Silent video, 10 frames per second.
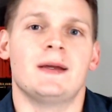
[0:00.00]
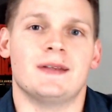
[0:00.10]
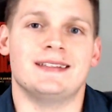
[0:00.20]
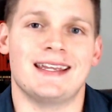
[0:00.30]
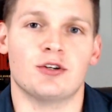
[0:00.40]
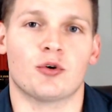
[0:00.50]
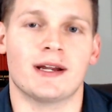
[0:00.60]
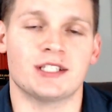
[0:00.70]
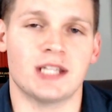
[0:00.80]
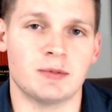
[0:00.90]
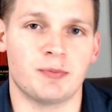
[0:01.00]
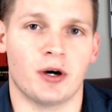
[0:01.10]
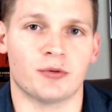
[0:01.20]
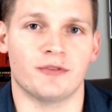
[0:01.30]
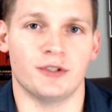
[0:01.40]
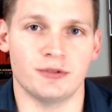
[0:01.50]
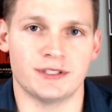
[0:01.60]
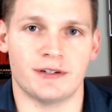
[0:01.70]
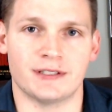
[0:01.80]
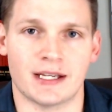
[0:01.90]
the Daniel Craig James Bond review
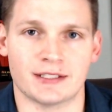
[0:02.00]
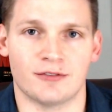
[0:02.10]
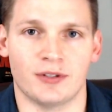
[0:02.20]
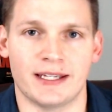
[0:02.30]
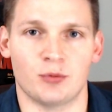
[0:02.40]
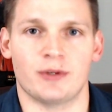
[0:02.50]
series as of late.